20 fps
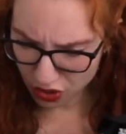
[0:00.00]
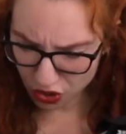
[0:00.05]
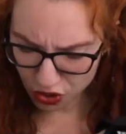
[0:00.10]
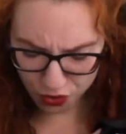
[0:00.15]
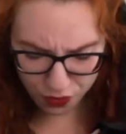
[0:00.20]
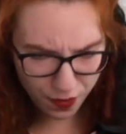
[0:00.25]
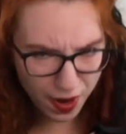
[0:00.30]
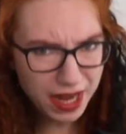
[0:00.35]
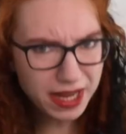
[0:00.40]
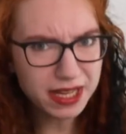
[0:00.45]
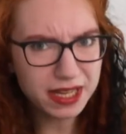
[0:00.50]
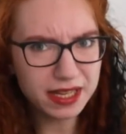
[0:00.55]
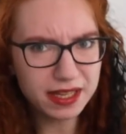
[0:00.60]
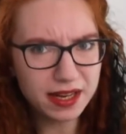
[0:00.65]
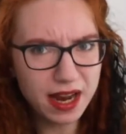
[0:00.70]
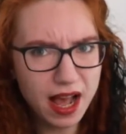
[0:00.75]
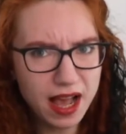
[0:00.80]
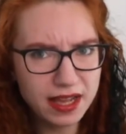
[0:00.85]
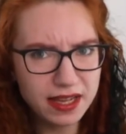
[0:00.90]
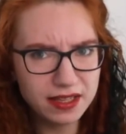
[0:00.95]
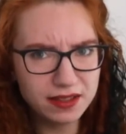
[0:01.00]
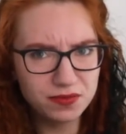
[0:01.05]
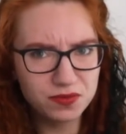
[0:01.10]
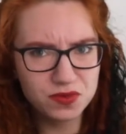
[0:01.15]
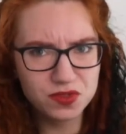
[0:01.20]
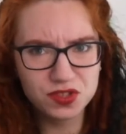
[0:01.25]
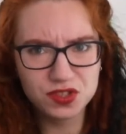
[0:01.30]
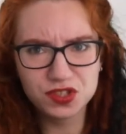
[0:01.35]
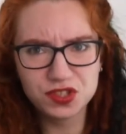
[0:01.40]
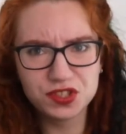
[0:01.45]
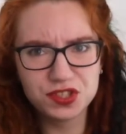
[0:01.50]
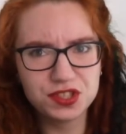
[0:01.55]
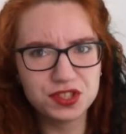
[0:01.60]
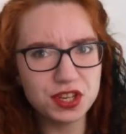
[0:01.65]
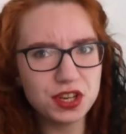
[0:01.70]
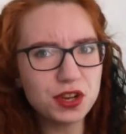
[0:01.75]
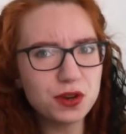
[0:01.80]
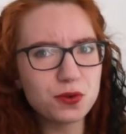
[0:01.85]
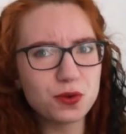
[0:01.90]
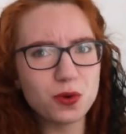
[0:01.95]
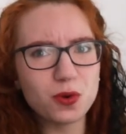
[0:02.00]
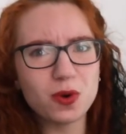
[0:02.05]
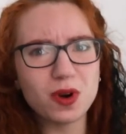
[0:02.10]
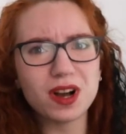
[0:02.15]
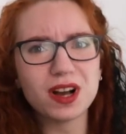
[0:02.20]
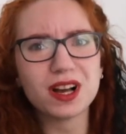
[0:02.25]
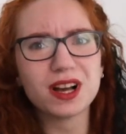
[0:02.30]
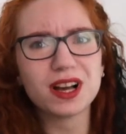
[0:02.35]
You're right, I do.